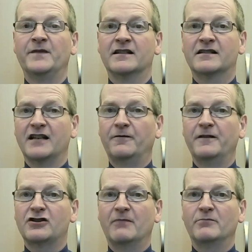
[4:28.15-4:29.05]

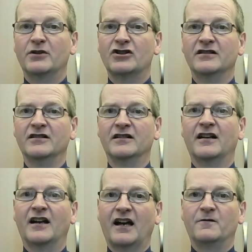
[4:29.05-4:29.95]
selfish ambition
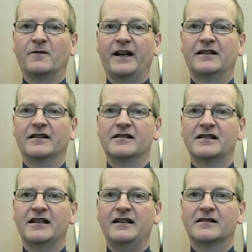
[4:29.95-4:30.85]
and vain
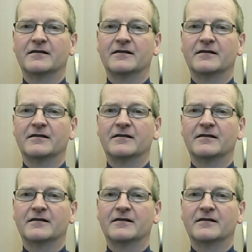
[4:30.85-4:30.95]
conceit.